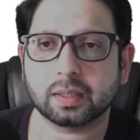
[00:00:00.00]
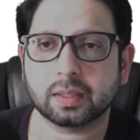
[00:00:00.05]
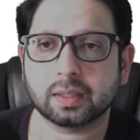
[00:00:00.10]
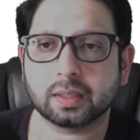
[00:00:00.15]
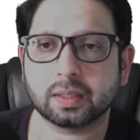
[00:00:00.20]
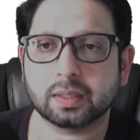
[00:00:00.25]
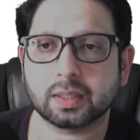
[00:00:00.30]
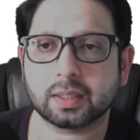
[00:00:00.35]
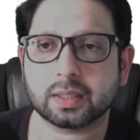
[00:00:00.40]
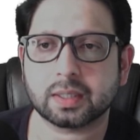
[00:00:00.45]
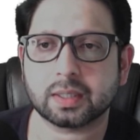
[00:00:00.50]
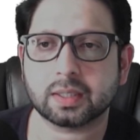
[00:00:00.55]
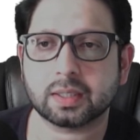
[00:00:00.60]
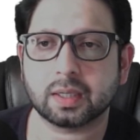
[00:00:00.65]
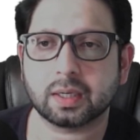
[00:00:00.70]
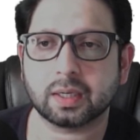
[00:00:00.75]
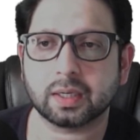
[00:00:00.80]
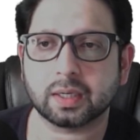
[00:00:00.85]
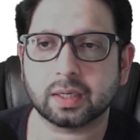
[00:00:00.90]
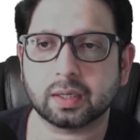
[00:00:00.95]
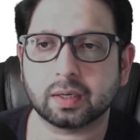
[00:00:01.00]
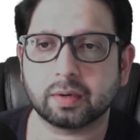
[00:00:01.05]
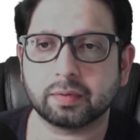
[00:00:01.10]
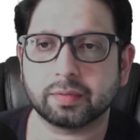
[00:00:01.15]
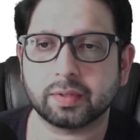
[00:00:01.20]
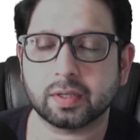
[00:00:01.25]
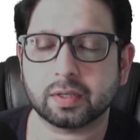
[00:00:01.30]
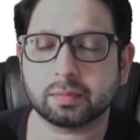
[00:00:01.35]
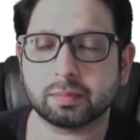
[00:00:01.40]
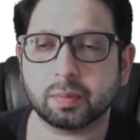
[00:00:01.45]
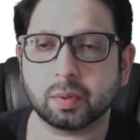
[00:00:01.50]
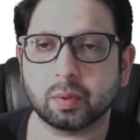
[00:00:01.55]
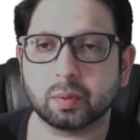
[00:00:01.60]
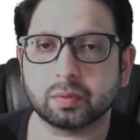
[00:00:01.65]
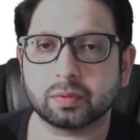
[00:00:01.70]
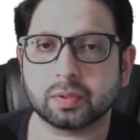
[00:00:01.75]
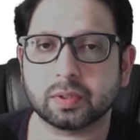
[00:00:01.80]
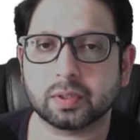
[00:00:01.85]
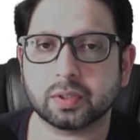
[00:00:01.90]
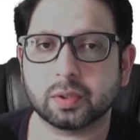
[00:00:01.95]
this is the link of this
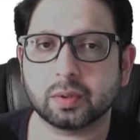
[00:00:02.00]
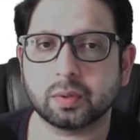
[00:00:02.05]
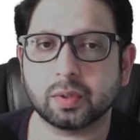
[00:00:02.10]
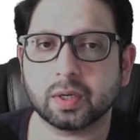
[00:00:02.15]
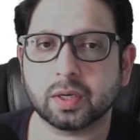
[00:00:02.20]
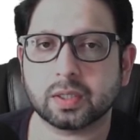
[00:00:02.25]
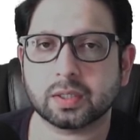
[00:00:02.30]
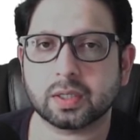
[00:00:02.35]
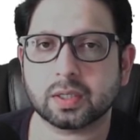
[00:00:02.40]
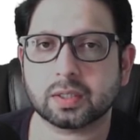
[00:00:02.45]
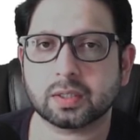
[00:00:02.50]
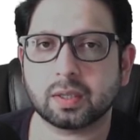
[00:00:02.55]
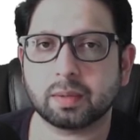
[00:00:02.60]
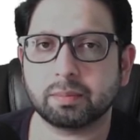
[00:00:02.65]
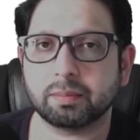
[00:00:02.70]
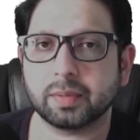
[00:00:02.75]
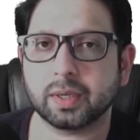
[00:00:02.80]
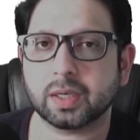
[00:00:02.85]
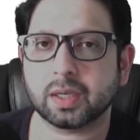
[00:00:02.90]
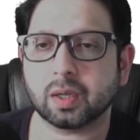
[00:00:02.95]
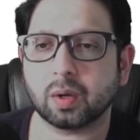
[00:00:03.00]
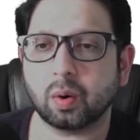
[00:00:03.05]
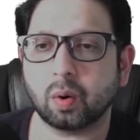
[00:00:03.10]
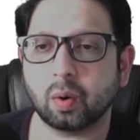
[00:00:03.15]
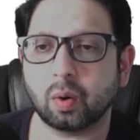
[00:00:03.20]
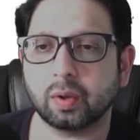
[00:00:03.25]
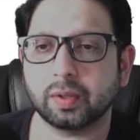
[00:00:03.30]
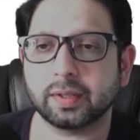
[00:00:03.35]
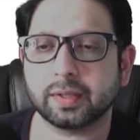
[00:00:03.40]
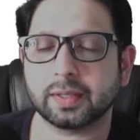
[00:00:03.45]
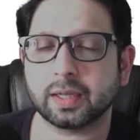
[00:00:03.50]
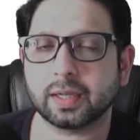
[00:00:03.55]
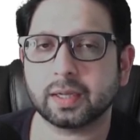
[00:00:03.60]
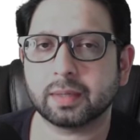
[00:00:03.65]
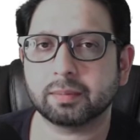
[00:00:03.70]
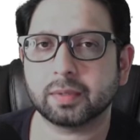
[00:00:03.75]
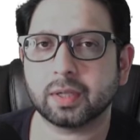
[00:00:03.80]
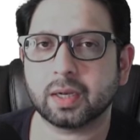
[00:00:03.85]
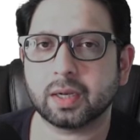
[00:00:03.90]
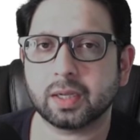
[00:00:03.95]
post. You're gonna just submit all the
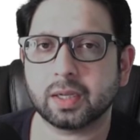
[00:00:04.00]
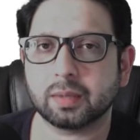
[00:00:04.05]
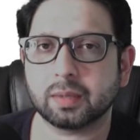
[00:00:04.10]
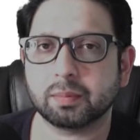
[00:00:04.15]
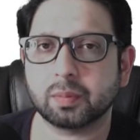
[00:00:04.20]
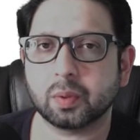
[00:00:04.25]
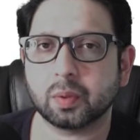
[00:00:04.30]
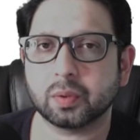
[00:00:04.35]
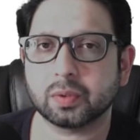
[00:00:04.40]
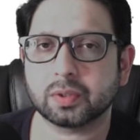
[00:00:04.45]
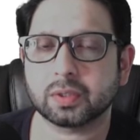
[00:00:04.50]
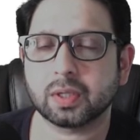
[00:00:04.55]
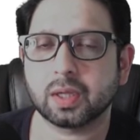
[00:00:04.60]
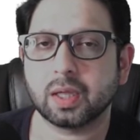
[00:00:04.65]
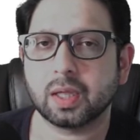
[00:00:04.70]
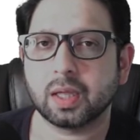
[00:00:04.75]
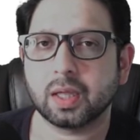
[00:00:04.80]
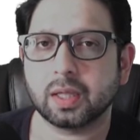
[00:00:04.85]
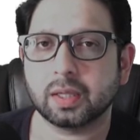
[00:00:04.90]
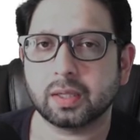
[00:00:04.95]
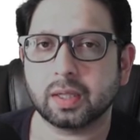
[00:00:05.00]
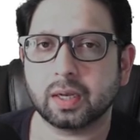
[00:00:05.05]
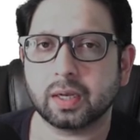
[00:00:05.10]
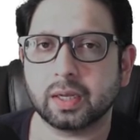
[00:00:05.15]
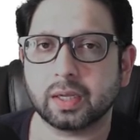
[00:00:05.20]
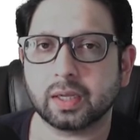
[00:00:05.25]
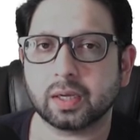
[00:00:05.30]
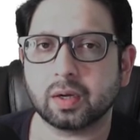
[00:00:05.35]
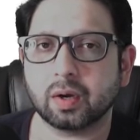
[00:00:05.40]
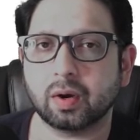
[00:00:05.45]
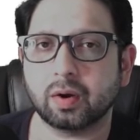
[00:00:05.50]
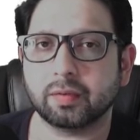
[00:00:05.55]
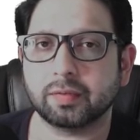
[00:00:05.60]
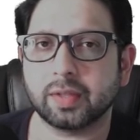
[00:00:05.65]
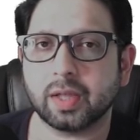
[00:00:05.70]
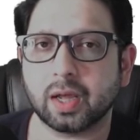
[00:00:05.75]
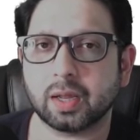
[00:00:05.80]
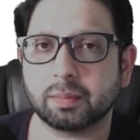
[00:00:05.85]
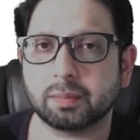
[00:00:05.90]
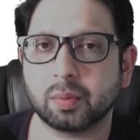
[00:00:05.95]
time the link of
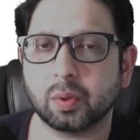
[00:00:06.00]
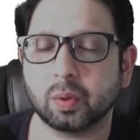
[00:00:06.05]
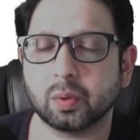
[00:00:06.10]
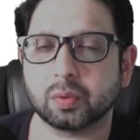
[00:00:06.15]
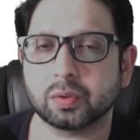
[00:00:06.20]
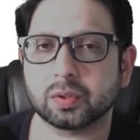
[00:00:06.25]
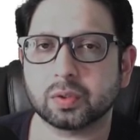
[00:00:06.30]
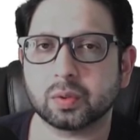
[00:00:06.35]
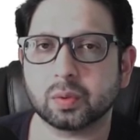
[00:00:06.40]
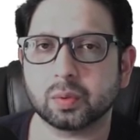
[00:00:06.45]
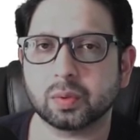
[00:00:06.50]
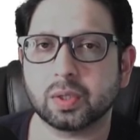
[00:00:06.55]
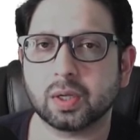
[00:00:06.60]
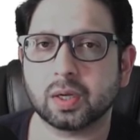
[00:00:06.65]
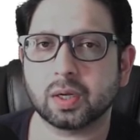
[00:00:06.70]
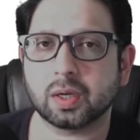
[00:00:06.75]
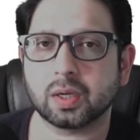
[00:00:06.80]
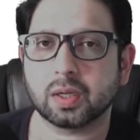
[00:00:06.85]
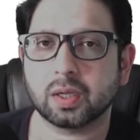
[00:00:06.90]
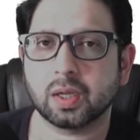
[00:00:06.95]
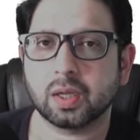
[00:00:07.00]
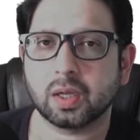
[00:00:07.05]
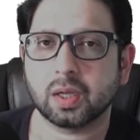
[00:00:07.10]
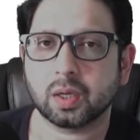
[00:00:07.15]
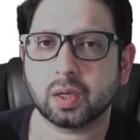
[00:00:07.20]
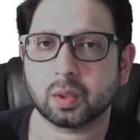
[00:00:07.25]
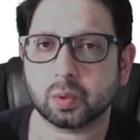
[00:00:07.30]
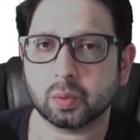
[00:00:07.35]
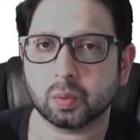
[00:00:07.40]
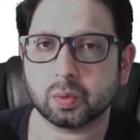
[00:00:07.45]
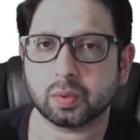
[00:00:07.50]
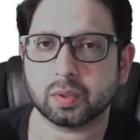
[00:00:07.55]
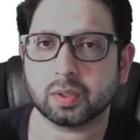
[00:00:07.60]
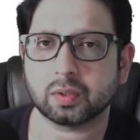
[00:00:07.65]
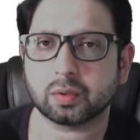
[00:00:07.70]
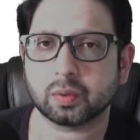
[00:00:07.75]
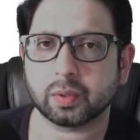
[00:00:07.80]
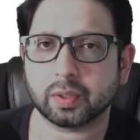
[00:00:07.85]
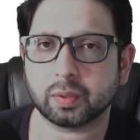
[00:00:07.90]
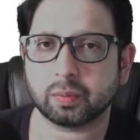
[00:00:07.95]
that post to the Google,
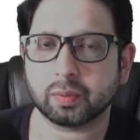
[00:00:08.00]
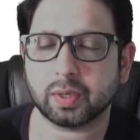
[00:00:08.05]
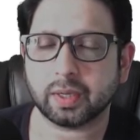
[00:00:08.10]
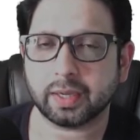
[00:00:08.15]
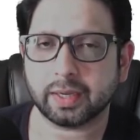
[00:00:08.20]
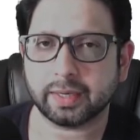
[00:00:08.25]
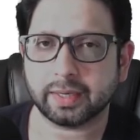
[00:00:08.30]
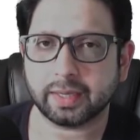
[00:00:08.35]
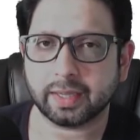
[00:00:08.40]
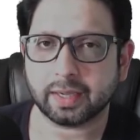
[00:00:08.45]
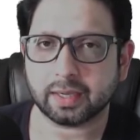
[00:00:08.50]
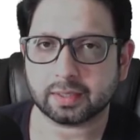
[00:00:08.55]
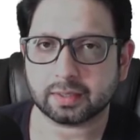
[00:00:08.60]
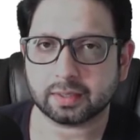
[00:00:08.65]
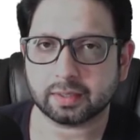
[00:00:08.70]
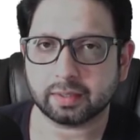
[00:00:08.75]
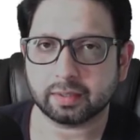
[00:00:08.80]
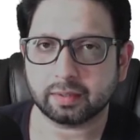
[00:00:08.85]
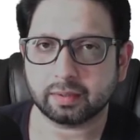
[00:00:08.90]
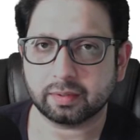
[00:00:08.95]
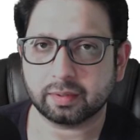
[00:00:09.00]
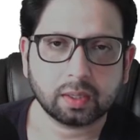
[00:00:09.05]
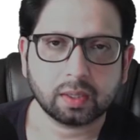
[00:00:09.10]
so it will index there.